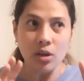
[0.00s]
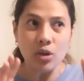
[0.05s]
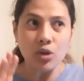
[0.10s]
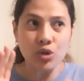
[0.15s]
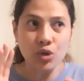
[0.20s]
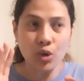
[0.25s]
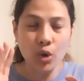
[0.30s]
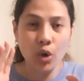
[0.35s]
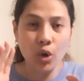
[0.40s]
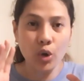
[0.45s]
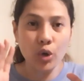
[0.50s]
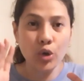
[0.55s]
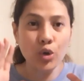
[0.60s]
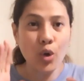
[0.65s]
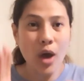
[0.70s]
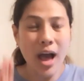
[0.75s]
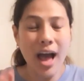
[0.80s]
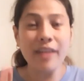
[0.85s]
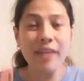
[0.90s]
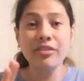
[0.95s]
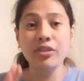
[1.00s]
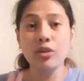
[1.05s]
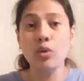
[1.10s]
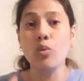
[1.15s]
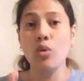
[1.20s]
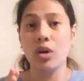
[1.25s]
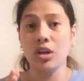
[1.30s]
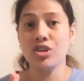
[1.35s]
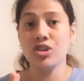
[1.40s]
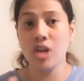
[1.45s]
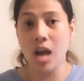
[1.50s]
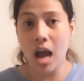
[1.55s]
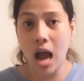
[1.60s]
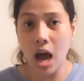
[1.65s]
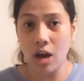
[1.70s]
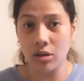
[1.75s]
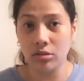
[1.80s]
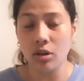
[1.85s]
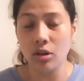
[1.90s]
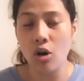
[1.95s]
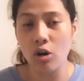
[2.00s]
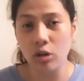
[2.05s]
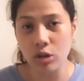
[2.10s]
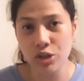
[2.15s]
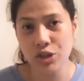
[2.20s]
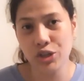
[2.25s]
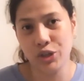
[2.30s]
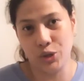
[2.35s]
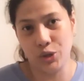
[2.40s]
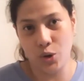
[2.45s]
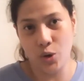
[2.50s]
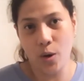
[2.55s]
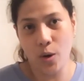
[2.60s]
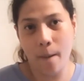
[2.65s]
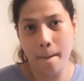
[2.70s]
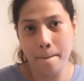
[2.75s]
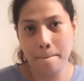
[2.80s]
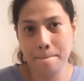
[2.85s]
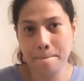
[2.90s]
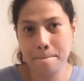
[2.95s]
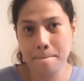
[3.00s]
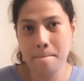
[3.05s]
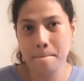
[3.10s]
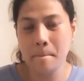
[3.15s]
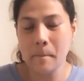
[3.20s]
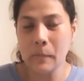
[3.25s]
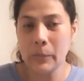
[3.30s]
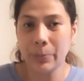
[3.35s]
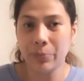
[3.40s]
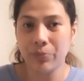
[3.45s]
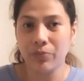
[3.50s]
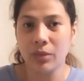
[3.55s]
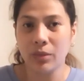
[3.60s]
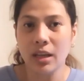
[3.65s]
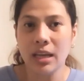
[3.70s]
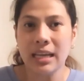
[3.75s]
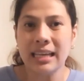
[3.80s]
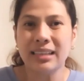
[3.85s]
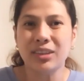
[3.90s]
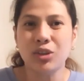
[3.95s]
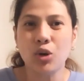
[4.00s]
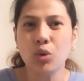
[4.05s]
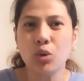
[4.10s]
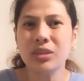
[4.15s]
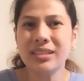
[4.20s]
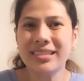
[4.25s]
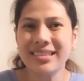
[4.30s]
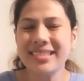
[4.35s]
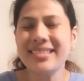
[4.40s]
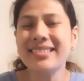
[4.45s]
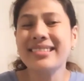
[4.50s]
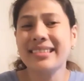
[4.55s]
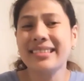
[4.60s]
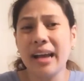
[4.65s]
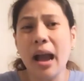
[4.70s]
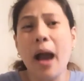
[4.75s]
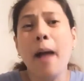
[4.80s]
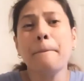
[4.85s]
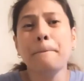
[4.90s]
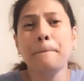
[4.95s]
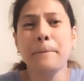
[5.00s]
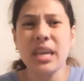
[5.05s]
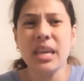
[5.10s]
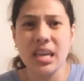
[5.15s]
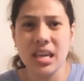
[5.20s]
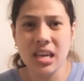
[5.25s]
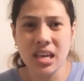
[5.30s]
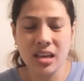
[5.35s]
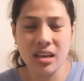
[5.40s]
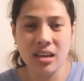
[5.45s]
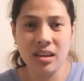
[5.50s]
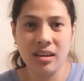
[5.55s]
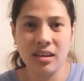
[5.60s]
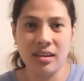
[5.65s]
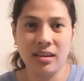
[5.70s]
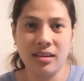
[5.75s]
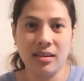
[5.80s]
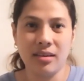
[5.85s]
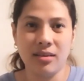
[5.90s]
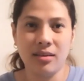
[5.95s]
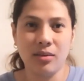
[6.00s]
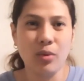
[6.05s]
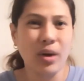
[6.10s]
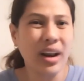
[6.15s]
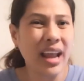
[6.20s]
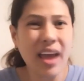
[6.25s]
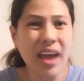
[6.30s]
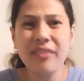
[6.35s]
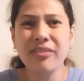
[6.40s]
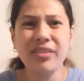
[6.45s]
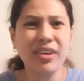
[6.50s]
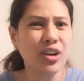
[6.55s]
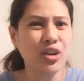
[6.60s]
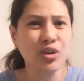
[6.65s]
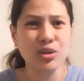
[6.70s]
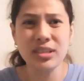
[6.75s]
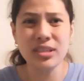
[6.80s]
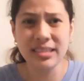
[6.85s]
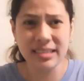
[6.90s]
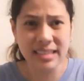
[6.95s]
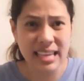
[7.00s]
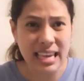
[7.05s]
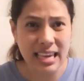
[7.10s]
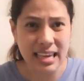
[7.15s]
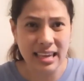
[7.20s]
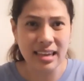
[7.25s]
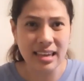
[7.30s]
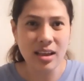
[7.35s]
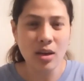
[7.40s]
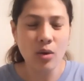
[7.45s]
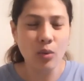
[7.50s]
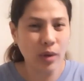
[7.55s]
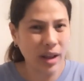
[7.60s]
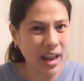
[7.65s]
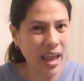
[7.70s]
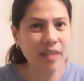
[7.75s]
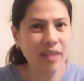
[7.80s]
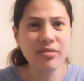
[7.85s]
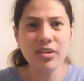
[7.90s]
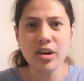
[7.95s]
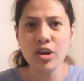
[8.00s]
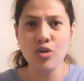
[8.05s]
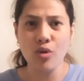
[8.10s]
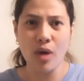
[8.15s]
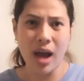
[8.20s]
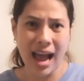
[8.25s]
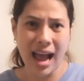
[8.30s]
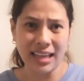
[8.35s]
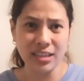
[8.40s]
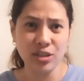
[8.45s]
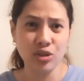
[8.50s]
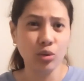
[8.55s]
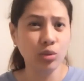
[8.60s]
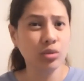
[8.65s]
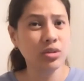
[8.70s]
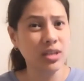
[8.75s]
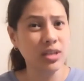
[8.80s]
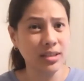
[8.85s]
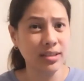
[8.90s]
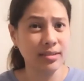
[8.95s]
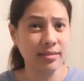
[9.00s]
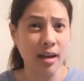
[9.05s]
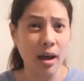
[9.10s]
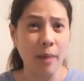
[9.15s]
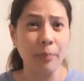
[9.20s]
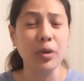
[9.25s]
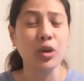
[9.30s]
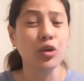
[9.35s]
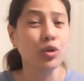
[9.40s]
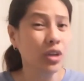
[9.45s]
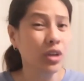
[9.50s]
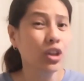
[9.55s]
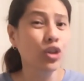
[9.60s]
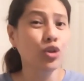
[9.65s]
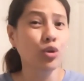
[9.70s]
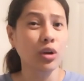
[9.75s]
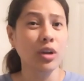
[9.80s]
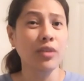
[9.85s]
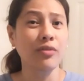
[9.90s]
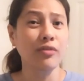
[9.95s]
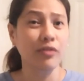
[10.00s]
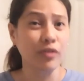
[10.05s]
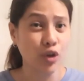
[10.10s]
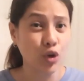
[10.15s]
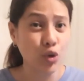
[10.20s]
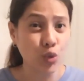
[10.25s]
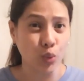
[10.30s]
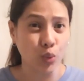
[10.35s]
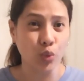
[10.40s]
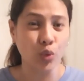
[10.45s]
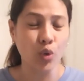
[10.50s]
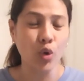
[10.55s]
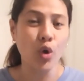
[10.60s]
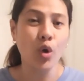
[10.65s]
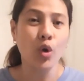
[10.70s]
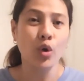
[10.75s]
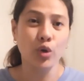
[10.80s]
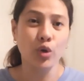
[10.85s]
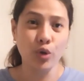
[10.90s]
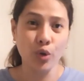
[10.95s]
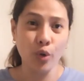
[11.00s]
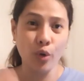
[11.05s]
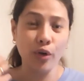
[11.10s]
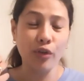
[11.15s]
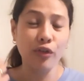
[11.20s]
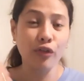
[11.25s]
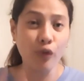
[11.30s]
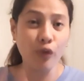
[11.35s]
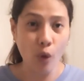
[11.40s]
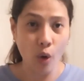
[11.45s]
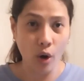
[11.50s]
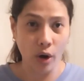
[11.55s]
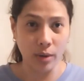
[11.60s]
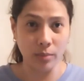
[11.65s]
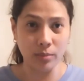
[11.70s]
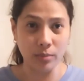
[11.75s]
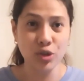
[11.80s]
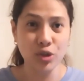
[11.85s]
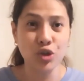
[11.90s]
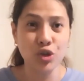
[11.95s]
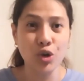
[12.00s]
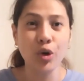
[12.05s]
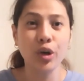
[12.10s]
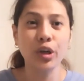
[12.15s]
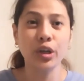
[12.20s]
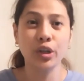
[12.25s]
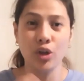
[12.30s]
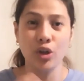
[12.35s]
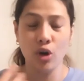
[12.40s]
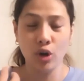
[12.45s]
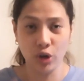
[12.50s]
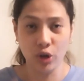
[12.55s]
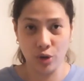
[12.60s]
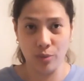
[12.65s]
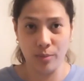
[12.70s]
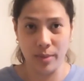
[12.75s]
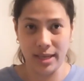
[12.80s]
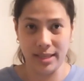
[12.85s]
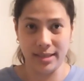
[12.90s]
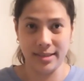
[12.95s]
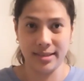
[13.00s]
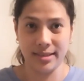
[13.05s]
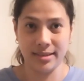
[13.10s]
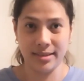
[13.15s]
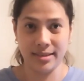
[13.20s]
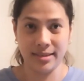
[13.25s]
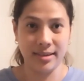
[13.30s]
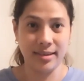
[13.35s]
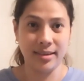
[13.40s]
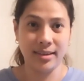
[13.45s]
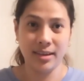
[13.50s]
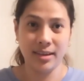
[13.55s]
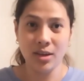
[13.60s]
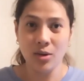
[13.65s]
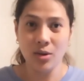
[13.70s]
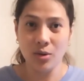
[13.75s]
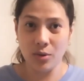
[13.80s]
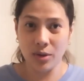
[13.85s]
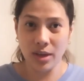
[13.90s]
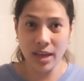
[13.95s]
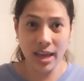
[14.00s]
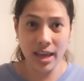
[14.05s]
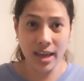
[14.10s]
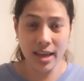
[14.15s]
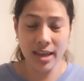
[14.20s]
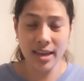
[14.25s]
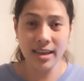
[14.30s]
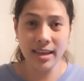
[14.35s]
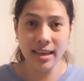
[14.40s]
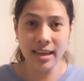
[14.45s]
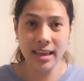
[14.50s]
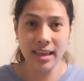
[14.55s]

So you have to watch out also. Don't just copy. Whatever you see, whatever you ask, don't just copy. You need to review your forms, your documents. Okay?